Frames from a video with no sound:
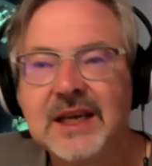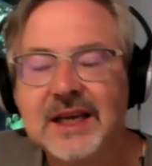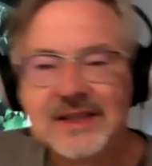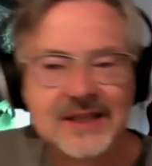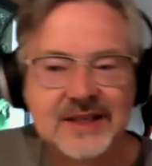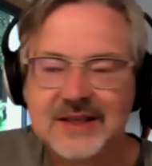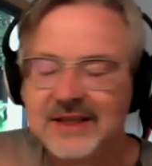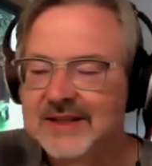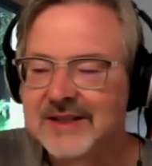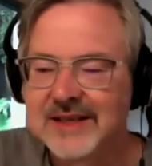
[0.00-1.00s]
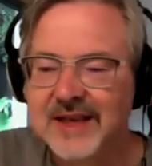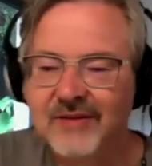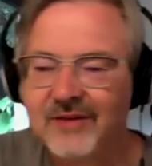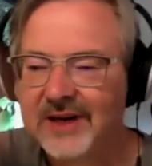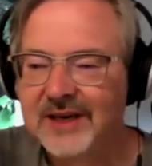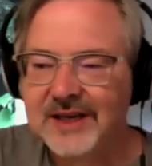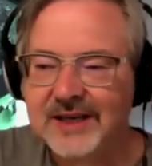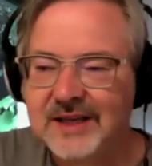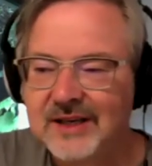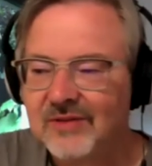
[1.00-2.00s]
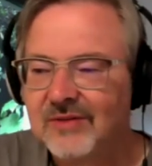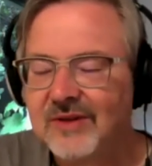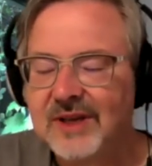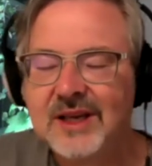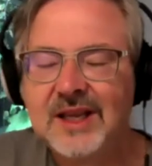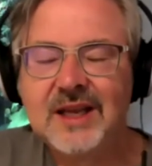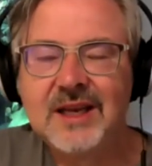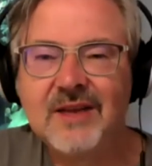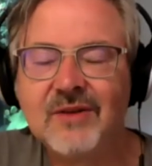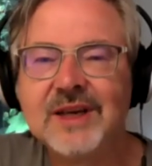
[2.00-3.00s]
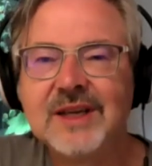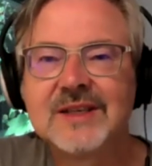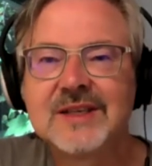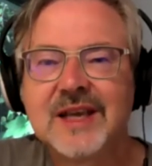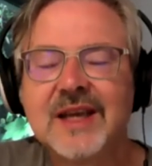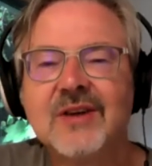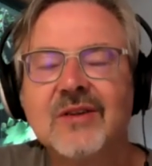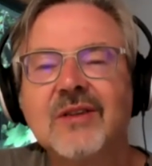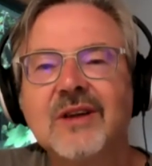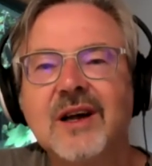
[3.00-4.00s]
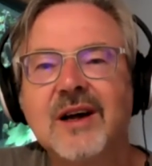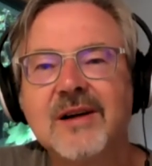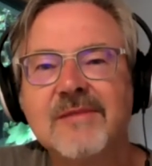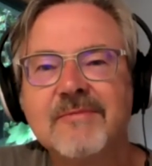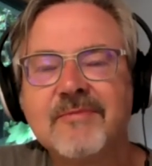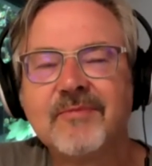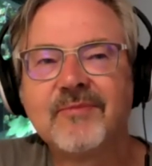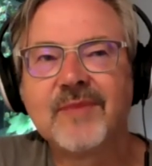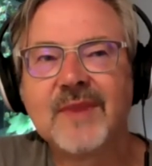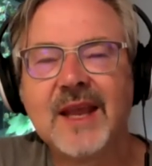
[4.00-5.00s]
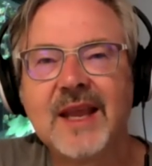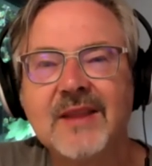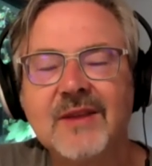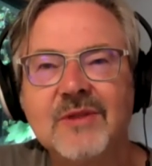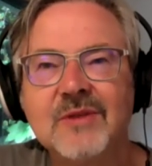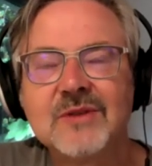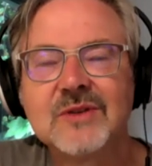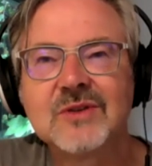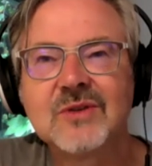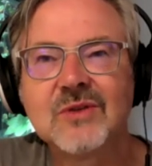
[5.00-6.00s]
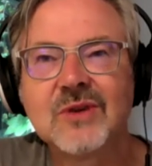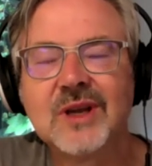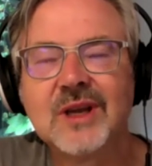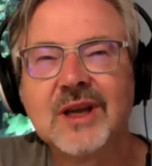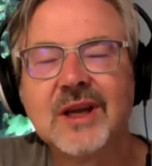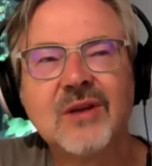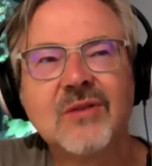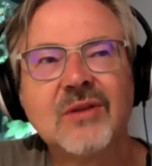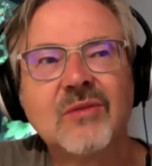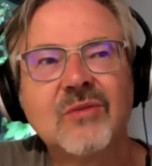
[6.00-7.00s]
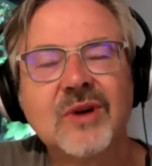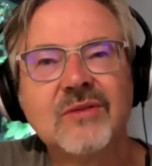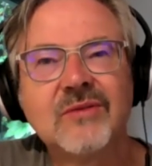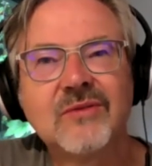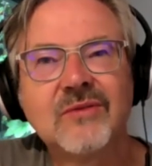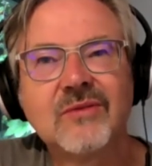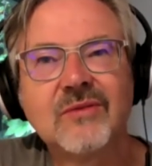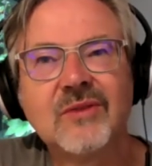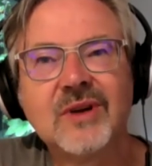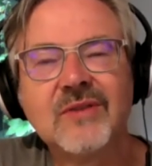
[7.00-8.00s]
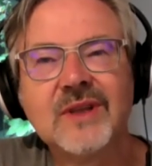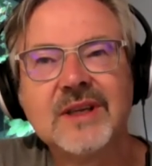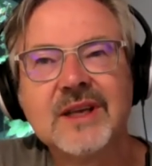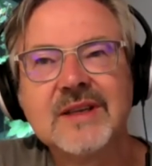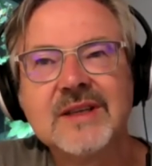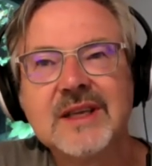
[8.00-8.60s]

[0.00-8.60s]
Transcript: this never-ending cycle. And there was a story. I know that one of the attendees,